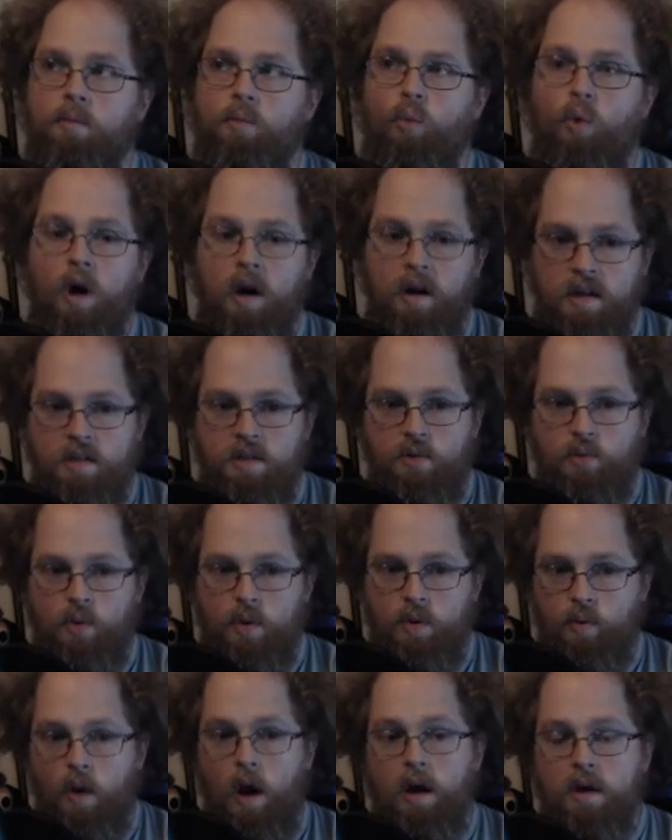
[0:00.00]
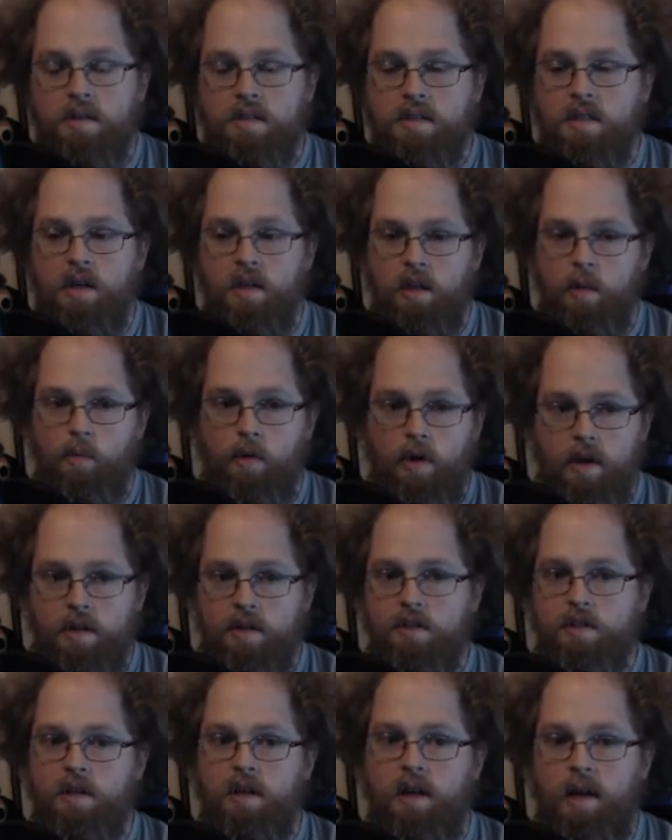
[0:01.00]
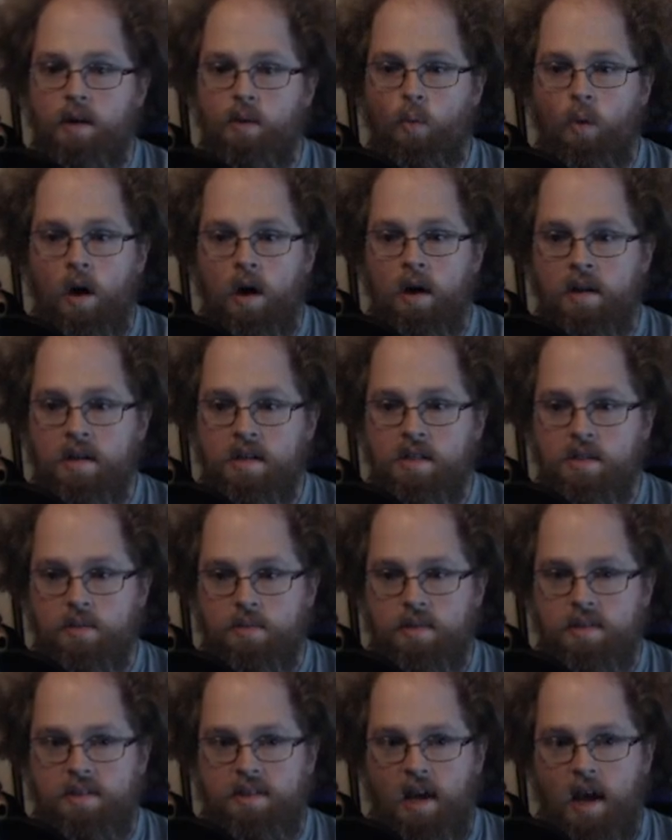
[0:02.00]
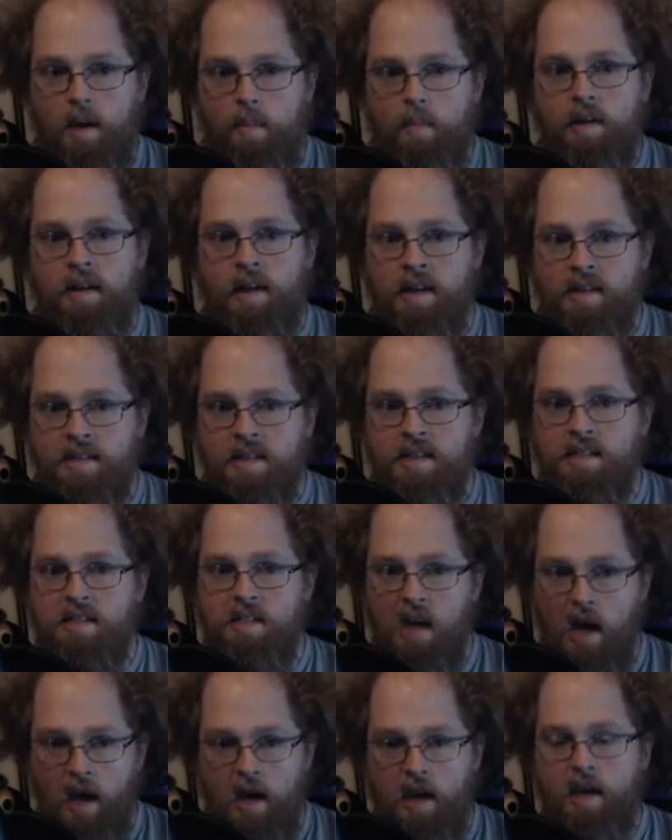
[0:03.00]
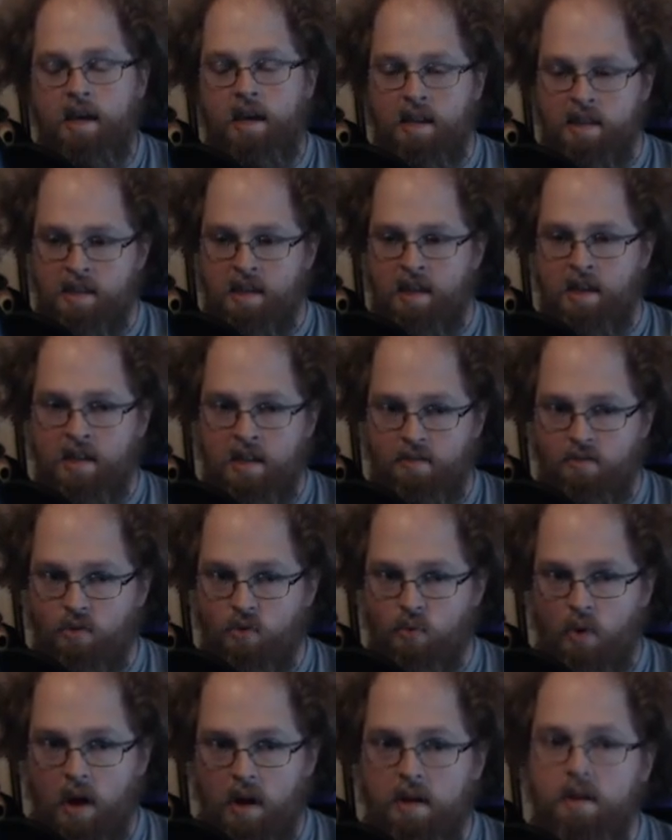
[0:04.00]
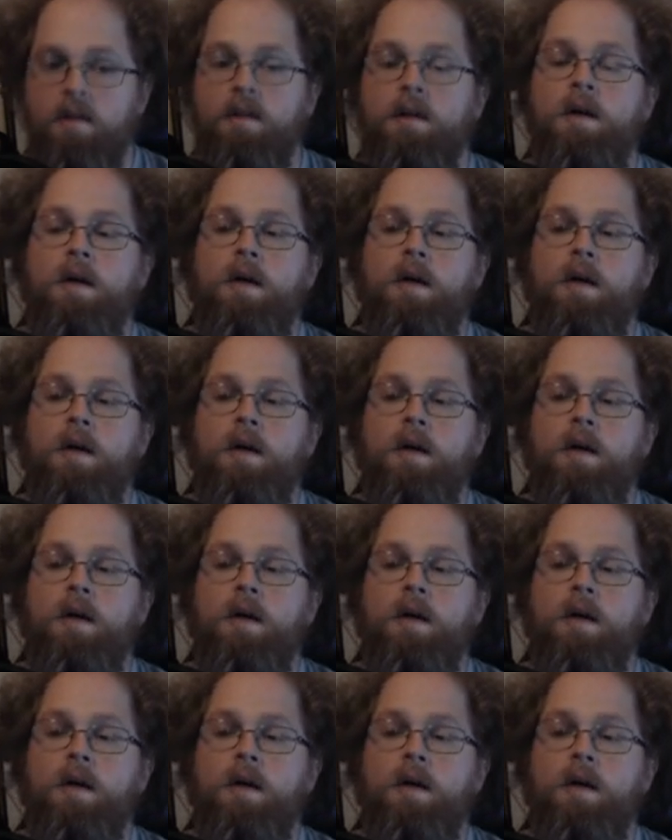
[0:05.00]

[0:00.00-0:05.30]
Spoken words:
One is with Roxy on the bridge, and one is Simon as he's dying at the end of the run.